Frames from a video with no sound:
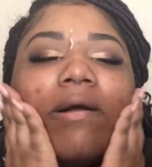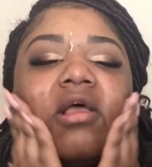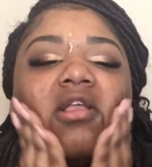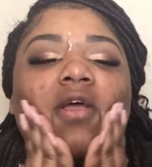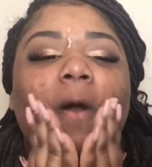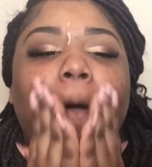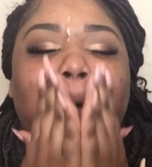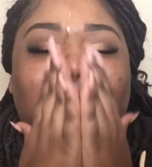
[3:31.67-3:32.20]

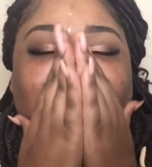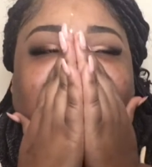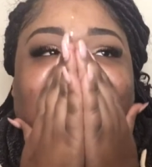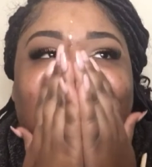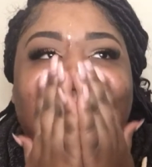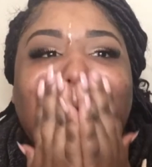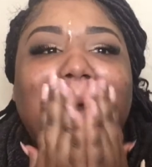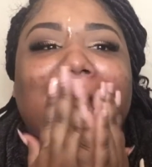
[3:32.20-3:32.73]
so, oh
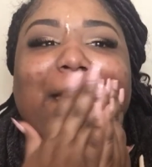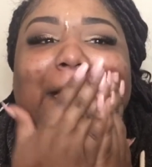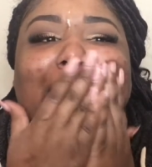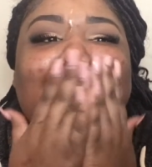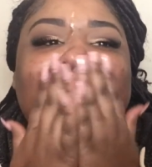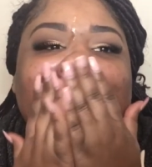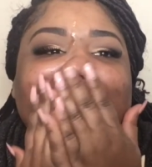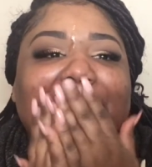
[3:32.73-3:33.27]
my
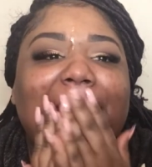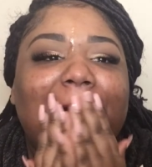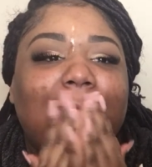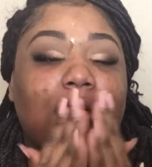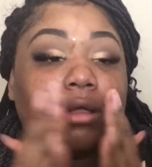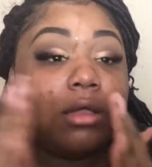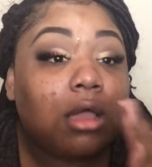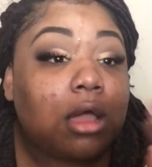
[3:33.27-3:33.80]
God.
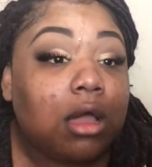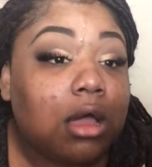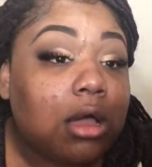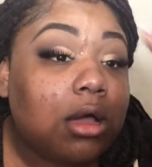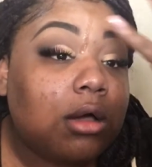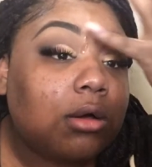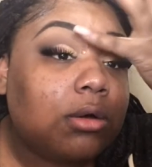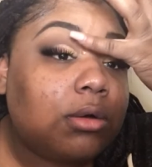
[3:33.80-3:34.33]

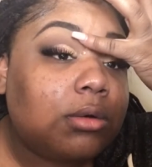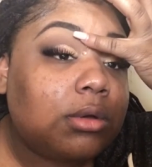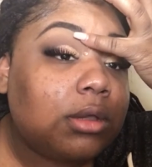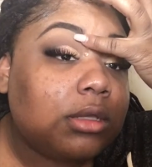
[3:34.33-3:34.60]
Ooh,